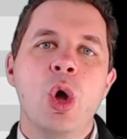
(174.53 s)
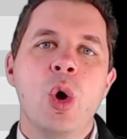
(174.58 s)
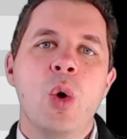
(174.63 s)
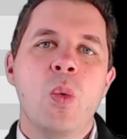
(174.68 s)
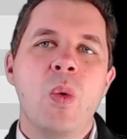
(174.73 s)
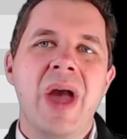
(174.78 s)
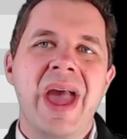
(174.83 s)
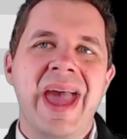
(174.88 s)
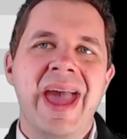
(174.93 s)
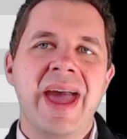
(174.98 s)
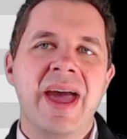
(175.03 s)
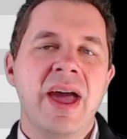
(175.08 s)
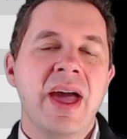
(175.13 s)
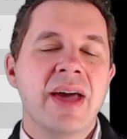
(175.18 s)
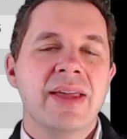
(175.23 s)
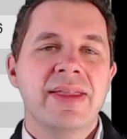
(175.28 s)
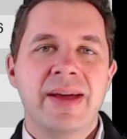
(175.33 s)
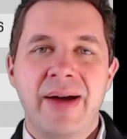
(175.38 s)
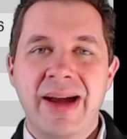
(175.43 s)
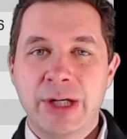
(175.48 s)
where
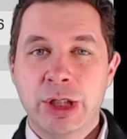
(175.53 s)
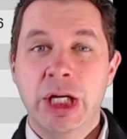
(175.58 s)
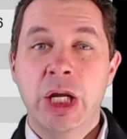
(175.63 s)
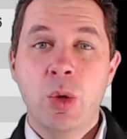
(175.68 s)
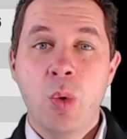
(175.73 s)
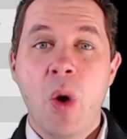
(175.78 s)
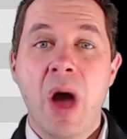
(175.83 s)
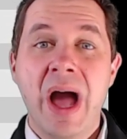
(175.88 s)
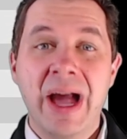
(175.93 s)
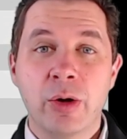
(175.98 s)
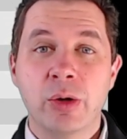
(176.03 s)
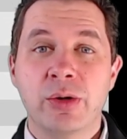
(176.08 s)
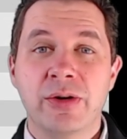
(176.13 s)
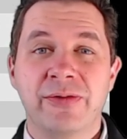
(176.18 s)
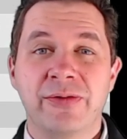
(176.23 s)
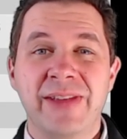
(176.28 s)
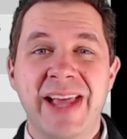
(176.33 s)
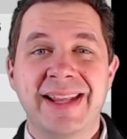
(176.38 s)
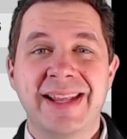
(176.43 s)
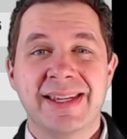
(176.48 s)
they're actually quite good
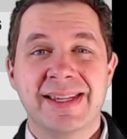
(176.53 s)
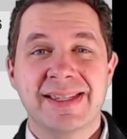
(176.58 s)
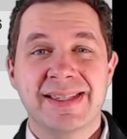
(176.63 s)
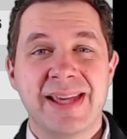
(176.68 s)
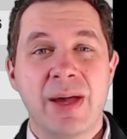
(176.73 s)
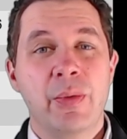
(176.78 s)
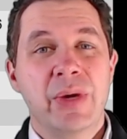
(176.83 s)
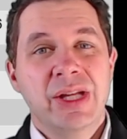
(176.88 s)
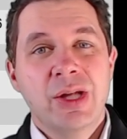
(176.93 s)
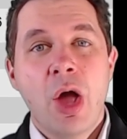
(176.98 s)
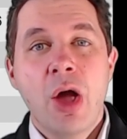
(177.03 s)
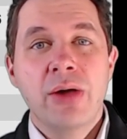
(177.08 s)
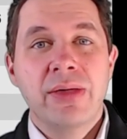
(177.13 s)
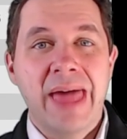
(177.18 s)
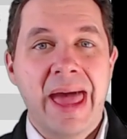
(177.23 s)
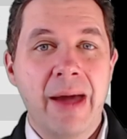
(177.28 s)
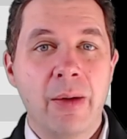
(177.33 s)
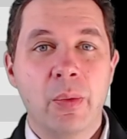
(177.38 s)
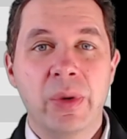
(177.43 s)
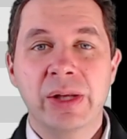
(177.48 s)
reflectors. And we know
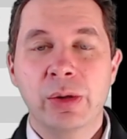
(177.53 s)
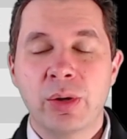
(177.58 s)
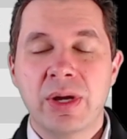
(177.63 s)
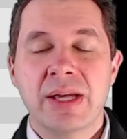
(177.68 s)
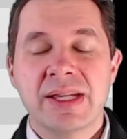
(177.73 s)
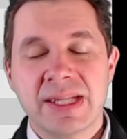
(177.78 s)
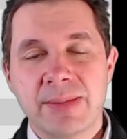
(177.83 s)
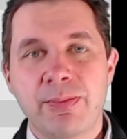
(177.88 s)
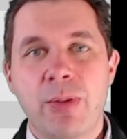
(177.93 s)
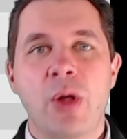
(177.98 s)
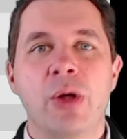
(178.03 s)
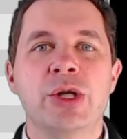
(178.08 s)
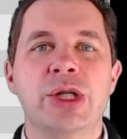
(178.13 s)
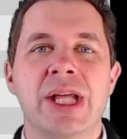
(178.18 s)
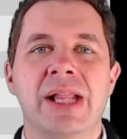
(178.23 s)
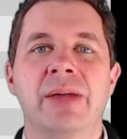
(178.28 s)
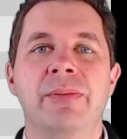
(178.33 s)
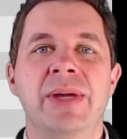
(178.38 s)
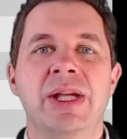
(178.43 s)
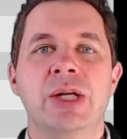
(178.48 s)
that. We look at some polished
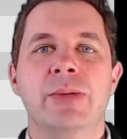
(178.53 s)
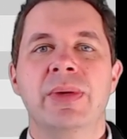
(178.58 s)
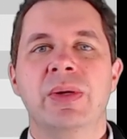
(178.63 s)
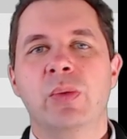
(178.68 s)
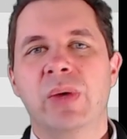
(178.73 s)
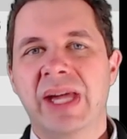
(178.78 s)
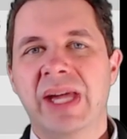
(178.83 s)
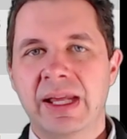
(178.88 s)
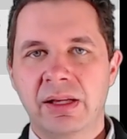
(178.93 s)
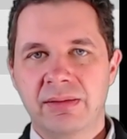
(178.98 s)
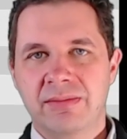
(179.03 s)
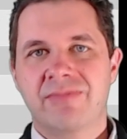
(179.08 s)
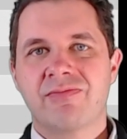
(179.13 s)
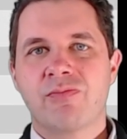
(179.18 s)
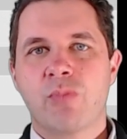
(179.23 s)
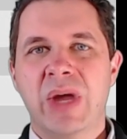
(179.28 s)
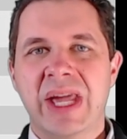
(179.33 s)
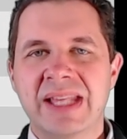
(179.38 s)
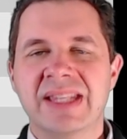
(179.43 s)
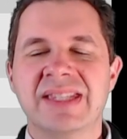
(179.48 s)
aluminium and we
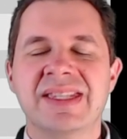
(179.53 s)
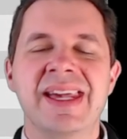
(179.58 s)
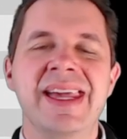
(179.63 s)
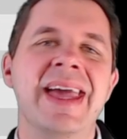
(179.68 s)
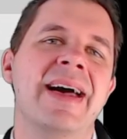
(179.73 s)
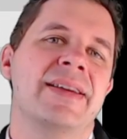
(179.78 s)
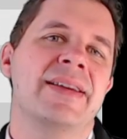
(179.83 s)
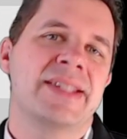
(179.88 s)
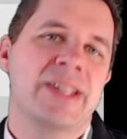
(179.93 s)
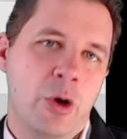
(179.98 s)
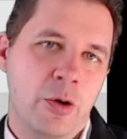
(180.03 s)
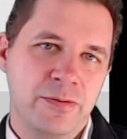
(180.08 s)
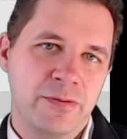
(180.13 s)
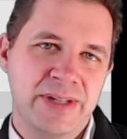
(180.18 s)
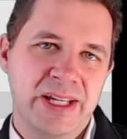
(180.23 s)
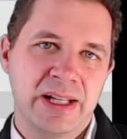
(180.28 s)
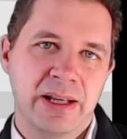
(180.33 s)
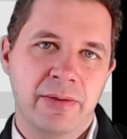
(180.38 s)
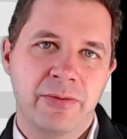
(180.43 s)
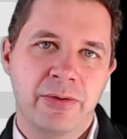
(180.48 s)
can see ourselves
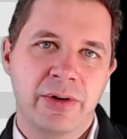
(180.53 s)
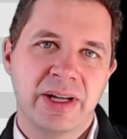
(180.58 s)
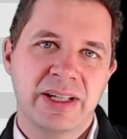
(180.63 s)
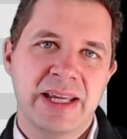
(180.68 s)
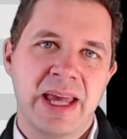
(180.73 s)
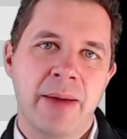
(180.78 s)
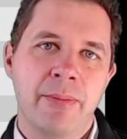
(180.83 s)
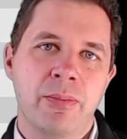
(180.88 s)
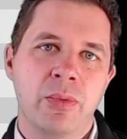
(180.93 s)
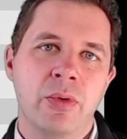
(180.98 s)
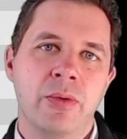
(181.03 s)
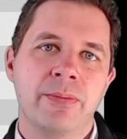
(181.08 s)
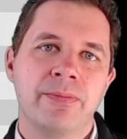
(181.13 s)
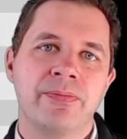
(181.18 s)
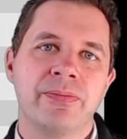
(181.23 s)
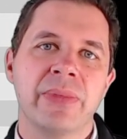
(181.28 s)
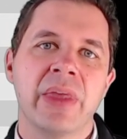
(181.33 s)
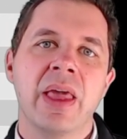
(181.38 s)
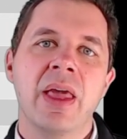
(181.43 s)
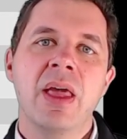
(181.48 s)
in it, for example.
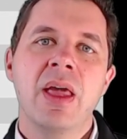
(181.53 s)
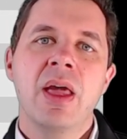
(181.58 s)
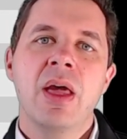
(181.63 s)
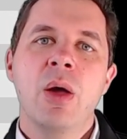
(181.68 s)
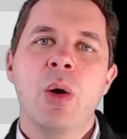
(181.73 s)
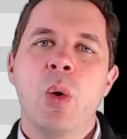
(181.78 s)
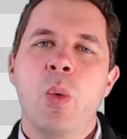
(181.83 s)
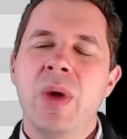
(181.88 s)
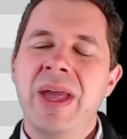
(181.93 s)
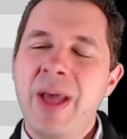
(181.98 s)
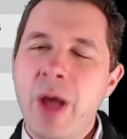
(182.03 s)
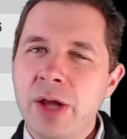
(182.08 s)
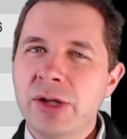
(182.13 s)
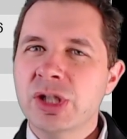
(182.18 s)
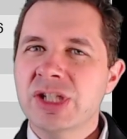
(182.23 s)
We don't